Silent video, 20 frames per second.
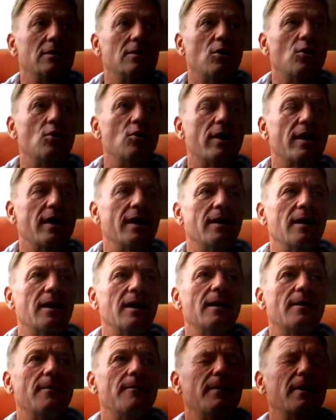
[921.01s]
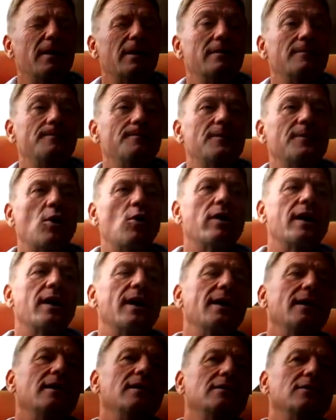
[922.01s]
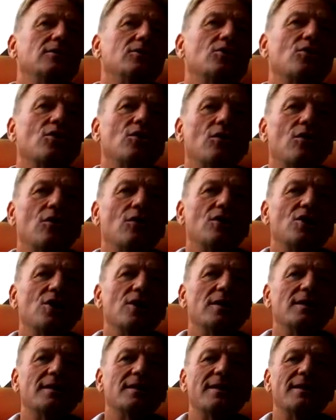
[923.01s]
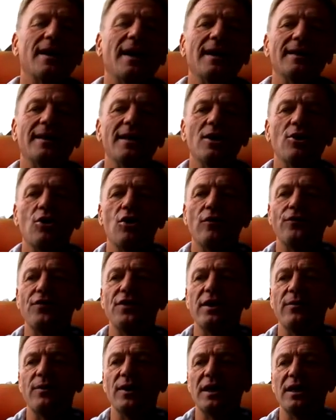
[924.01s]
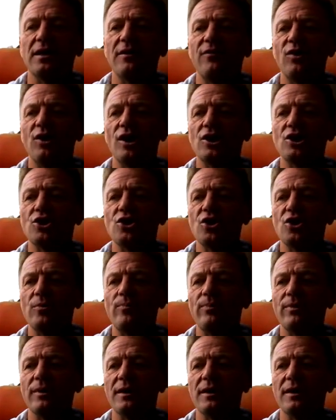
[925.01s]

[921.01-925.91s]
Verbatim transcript: Okay, okay. Thank you very much. Okay, so just starting off here with the workshop.